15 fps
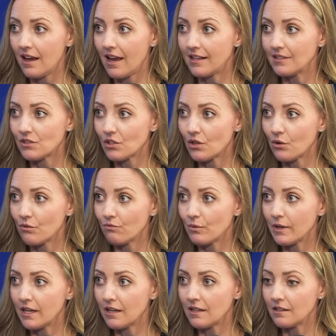And so if
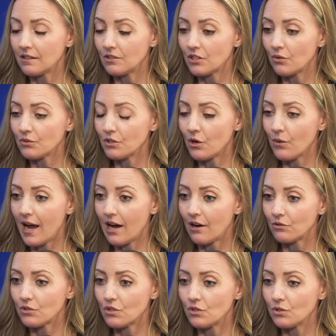we don't know
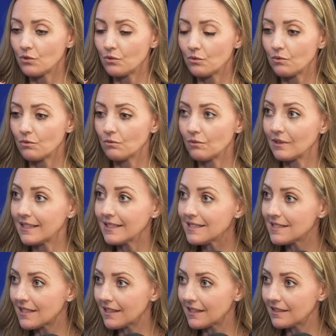how to
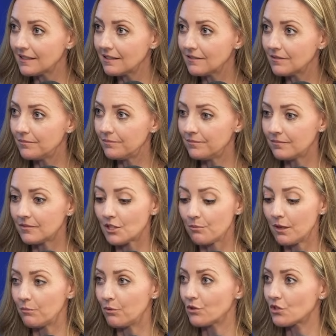listen to
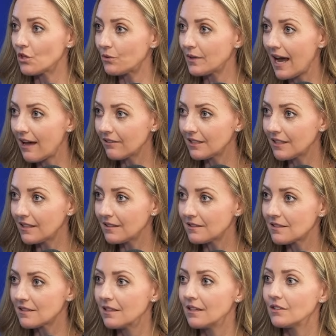people's
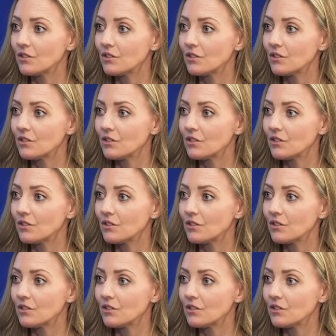tonalities,